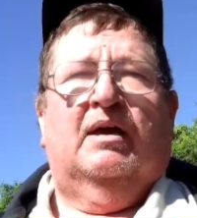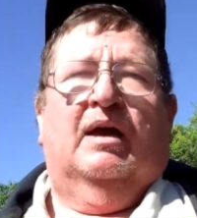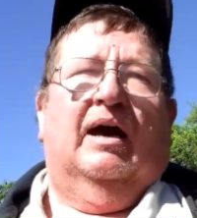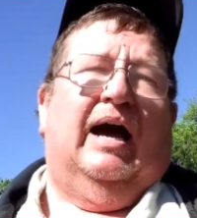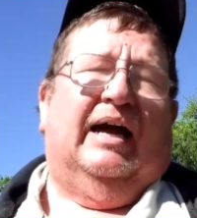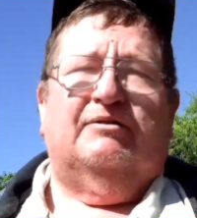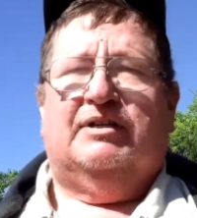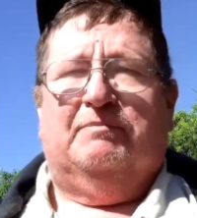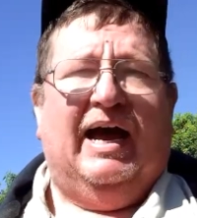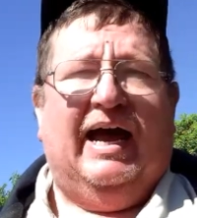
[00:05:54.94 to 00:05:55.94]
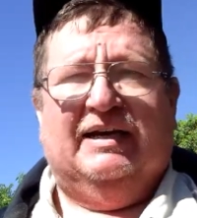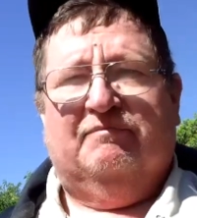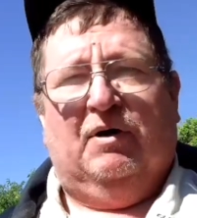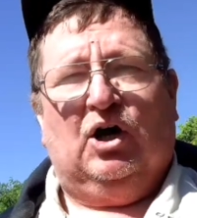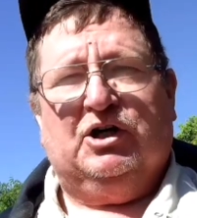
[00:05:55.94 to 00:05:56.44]
Uh, I usually buy it in
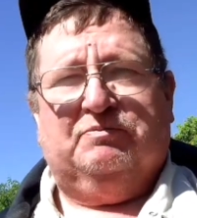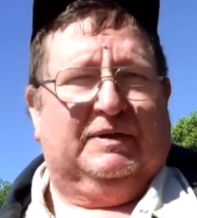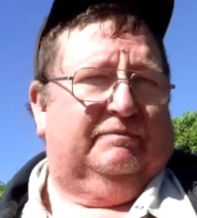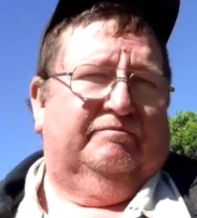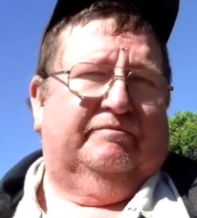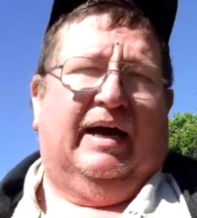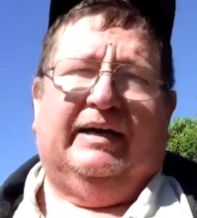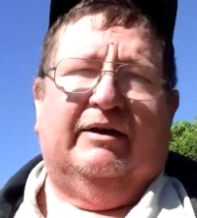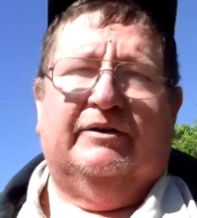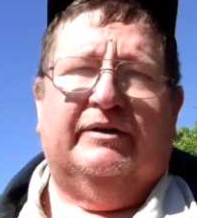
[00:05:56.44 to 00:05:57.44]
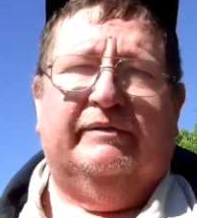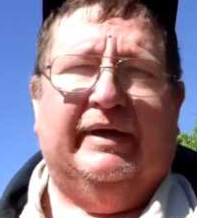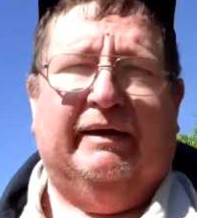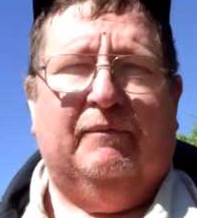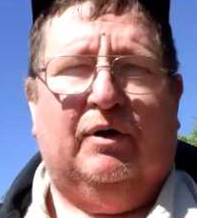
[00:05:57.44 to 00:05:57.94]
March, but I couldn't do
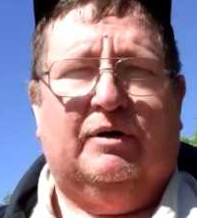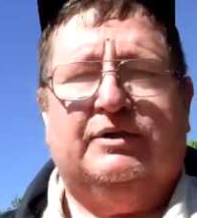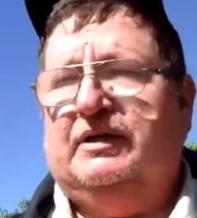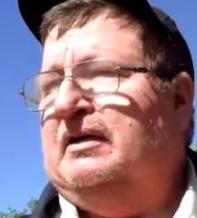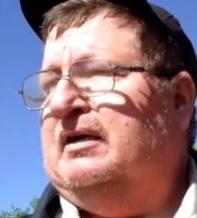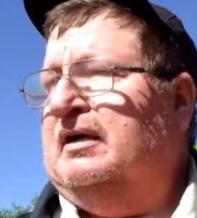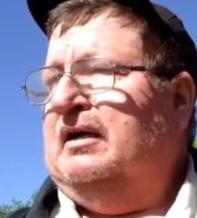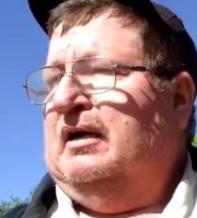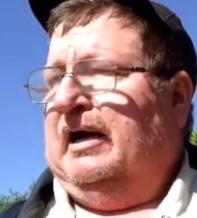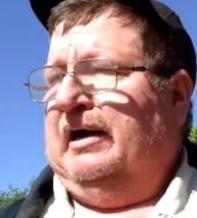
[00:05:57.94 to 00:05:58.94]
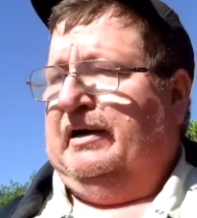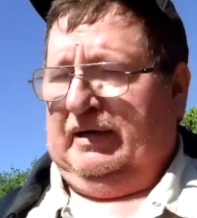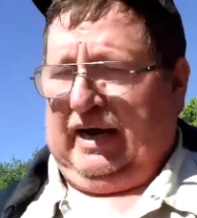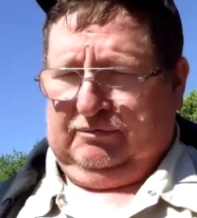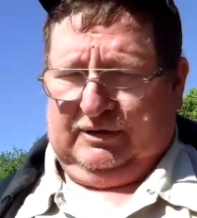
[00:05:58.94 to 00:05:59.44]
that in March. Uh,
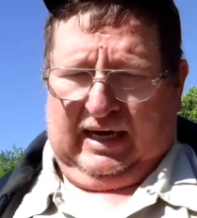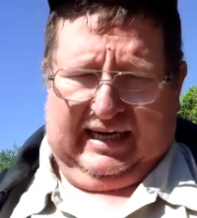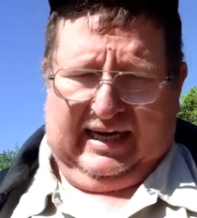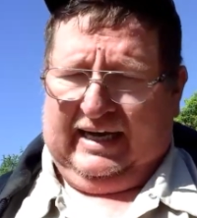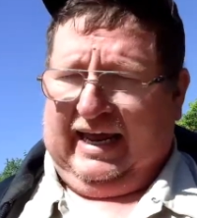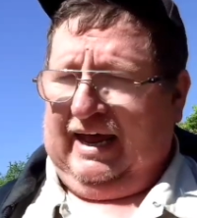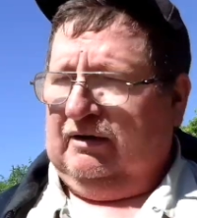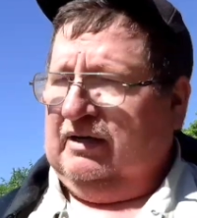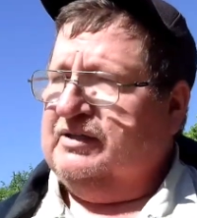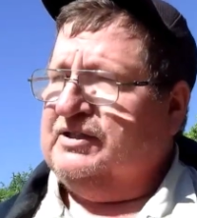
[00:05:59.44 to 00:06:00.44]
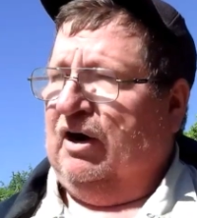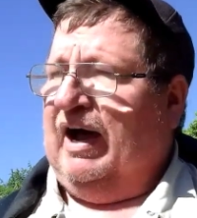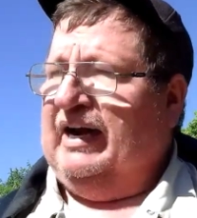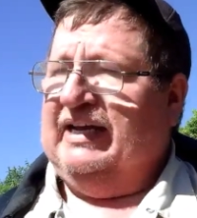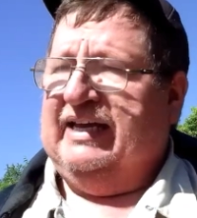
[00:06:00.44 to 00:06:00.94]
I was late getting out, so
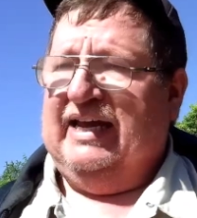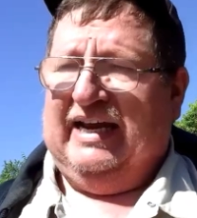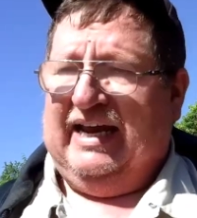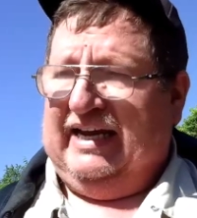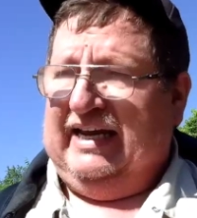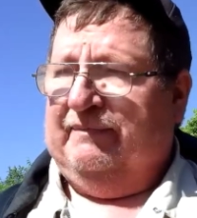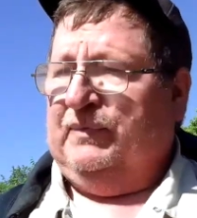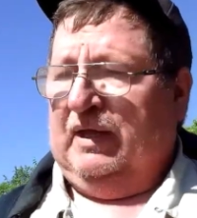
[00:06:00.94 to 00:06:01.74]
I didn't get any.